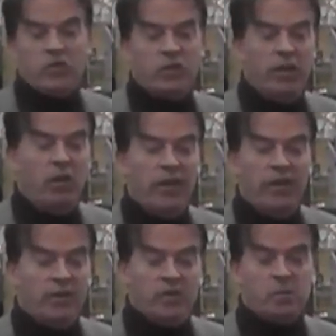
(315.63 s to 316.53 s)
the same
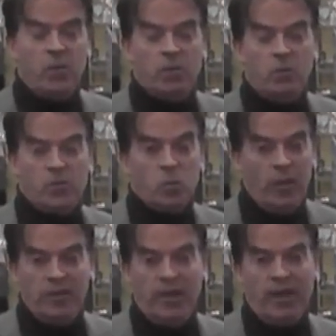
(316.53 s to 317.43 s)
title
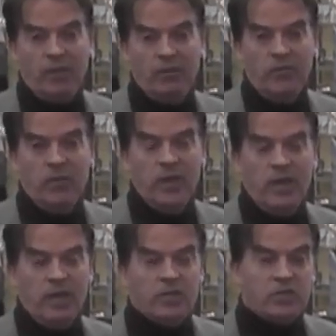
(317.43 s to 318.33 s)
as
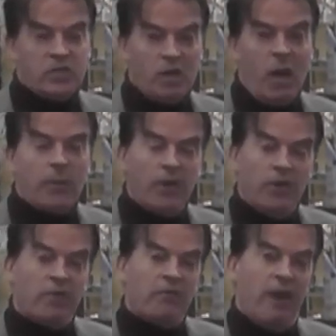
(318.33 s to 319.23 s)
the book.
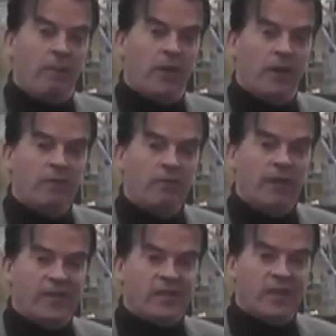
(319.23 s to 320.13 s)
I
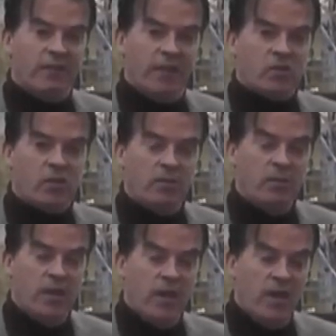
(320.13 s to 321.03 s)
must tell you, John,
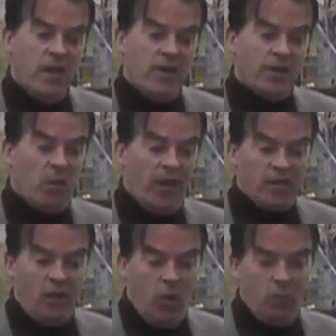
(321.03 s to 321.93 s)
we had a fantastic
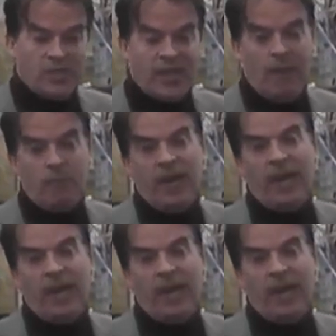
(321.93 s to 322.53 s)
weekend here in